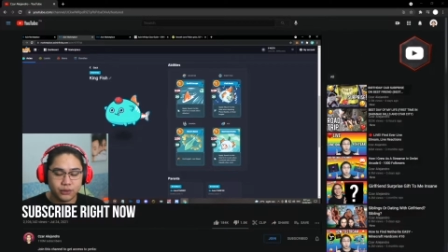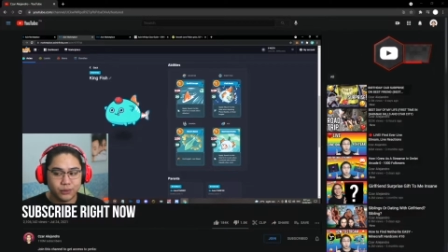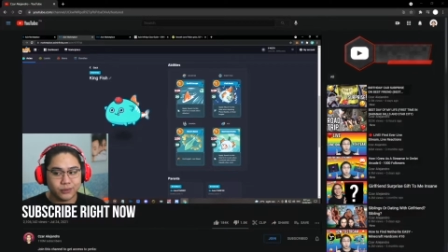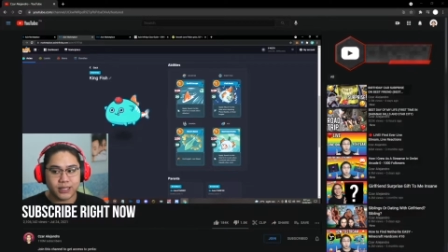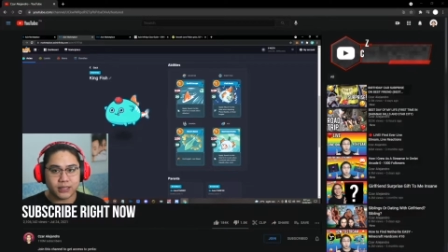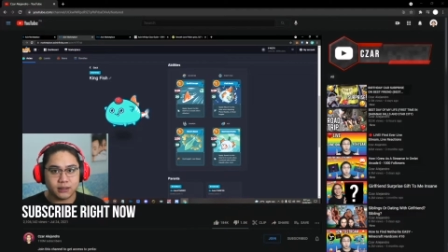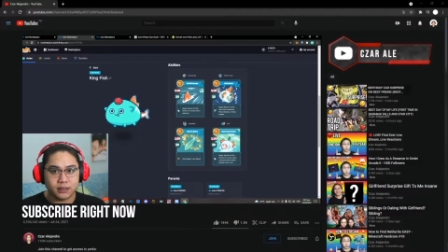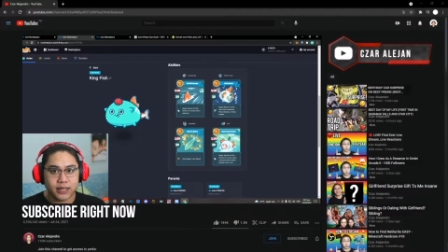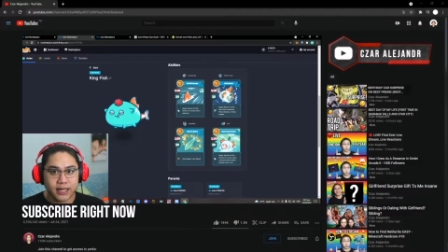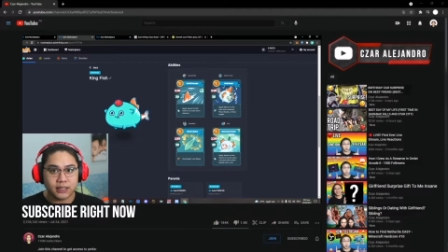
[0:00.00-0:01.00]
you don't get
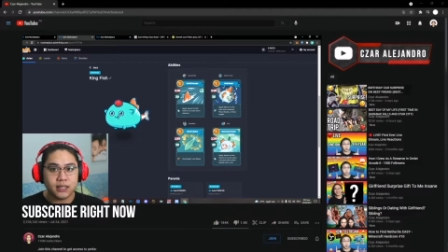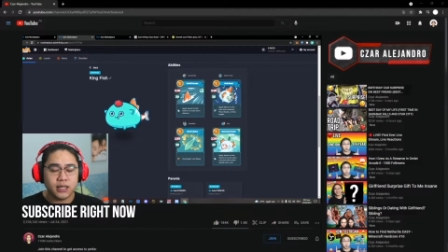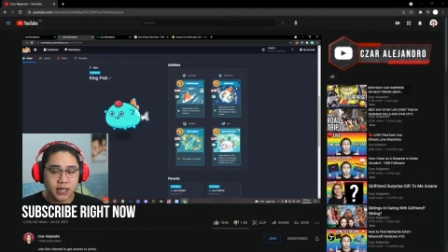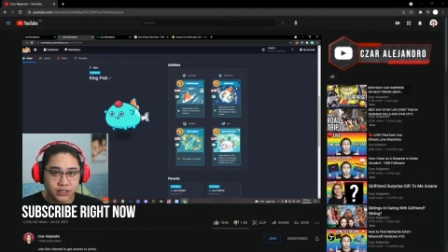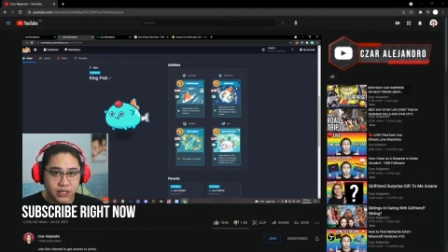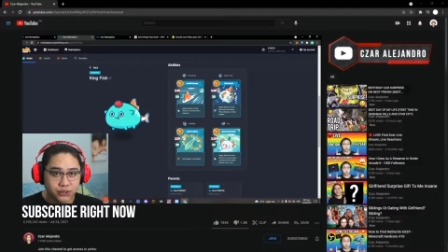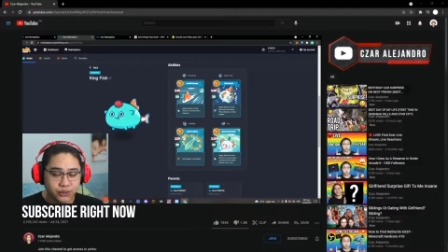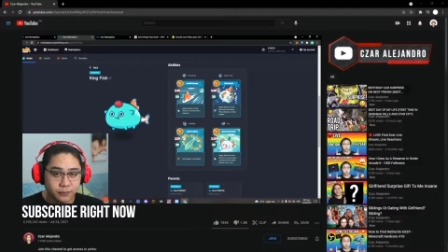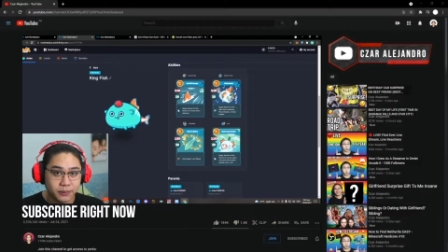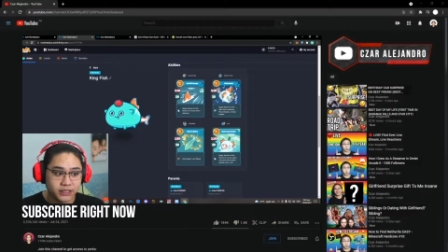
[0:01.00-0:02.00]
that
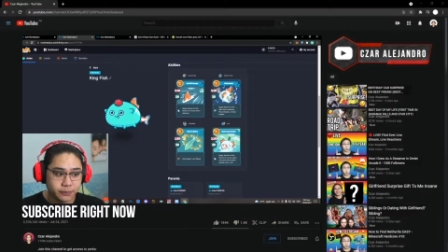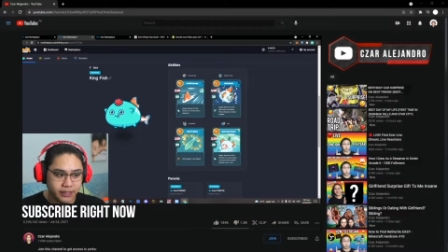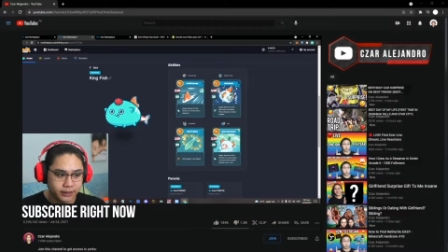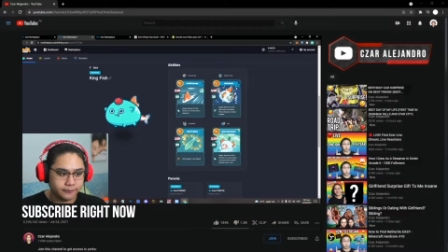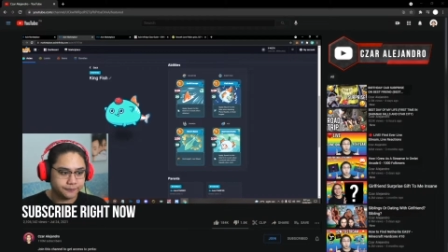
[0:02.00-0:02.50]
additional plus speed.